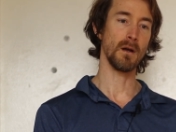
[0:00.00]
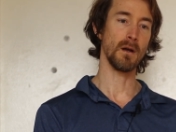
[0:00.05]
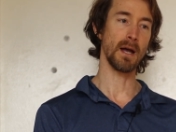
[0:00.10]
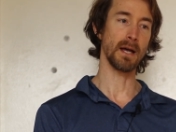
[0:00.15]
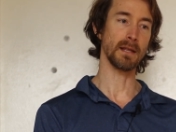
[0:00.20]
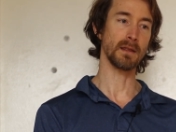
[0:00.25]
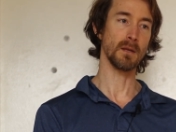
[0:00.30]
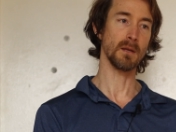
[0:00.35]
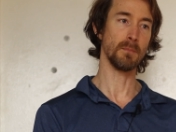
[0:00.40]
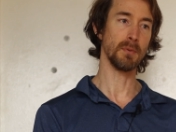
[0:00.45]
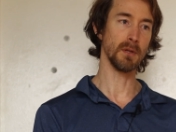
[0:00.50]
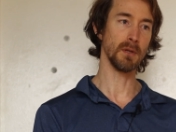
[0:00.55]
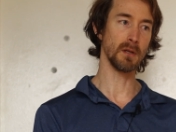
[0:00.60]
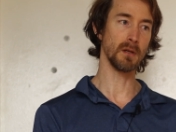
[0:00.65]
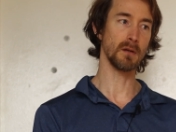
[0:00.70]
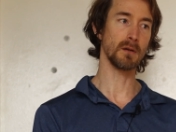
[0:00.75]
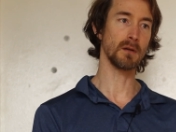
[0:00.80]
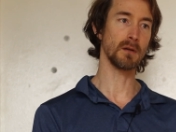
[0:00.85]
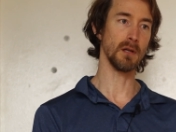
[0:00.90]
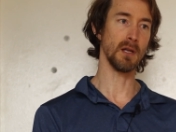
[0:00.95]
at the
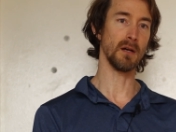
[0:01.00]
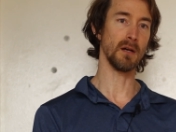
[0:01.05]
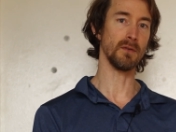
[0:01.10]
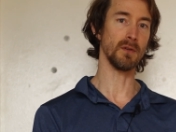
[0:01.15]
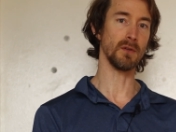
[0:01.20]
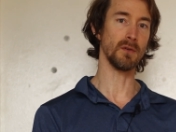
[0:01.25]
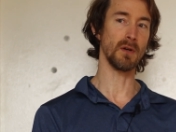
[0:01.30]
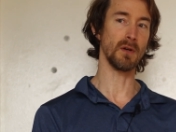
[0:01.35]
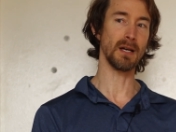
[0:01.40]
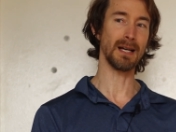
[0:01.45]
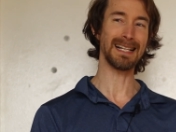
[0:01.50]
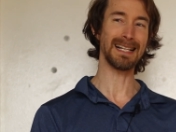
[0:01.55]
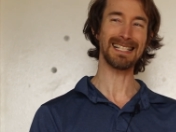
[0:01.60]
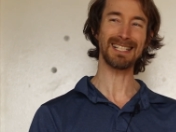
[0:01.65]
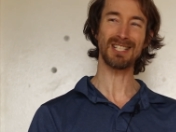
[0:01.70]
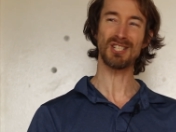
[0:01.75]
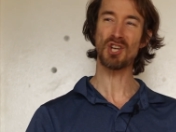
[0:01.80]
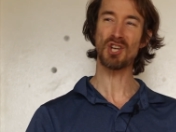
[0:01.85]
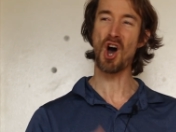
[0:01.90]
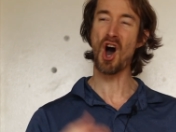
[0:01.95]
political level,
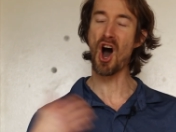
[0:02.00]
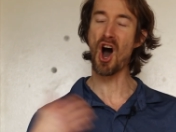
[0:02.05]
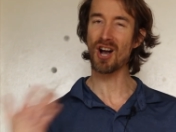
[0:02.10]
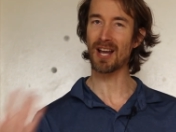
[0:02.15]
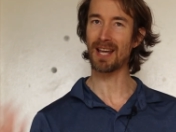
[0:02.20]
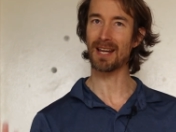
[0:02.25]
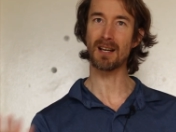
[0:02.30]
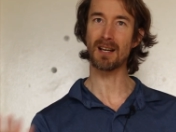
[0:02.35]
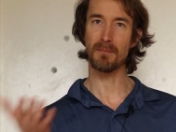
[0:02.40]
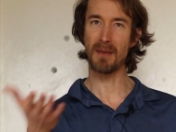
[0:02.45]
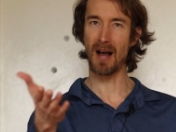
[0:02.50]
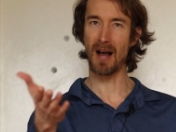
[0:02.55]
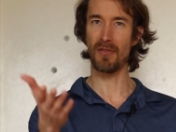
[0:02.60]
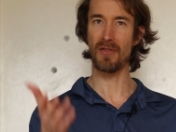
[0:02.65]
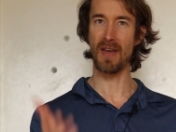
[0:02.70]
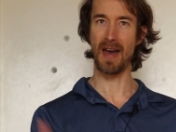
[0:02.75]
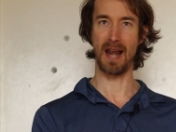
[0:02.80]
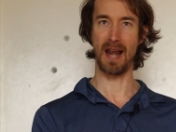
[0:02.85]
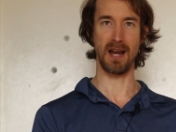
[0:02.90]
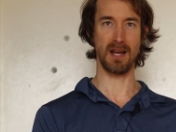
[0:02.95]
talking about
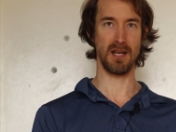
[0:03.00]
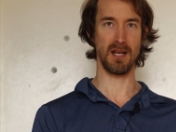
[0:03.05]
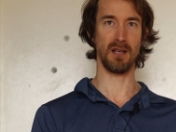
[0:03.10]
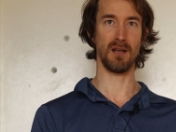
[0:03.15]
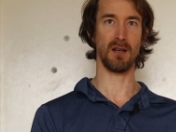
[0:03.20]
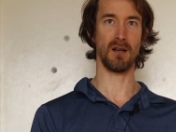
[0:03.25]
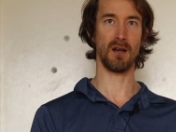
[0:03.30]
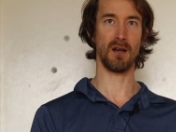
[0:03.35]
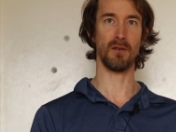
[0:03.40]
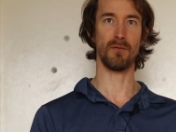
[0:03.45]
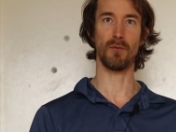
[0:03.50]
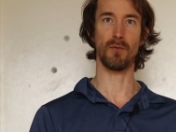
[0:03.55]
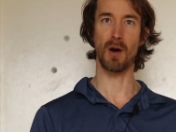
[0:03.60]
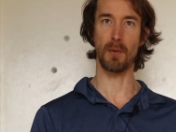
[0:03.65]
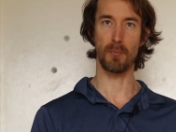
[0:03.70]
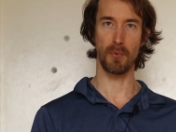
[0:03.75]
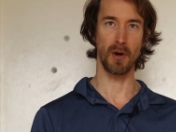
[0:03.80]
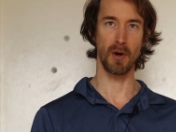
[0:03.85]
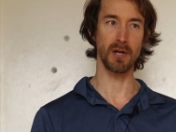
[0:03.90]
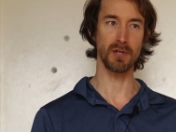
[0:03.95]
that idea of
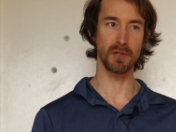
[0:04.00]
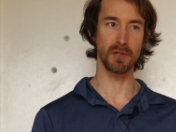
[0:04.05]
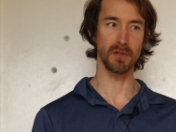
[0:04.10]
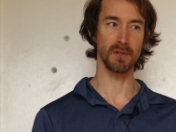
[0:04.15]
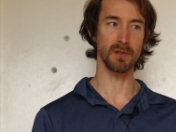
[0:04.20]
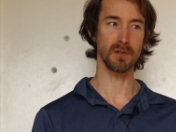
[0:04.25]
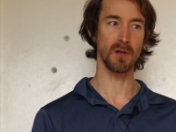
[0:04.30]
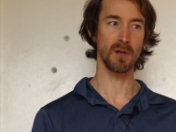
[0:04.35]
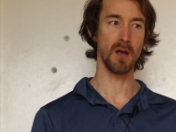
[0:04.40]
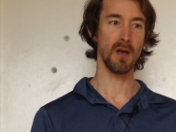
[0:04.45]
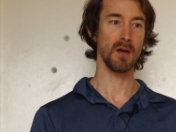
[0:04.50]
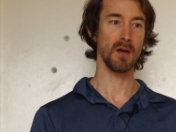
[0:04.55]
reparations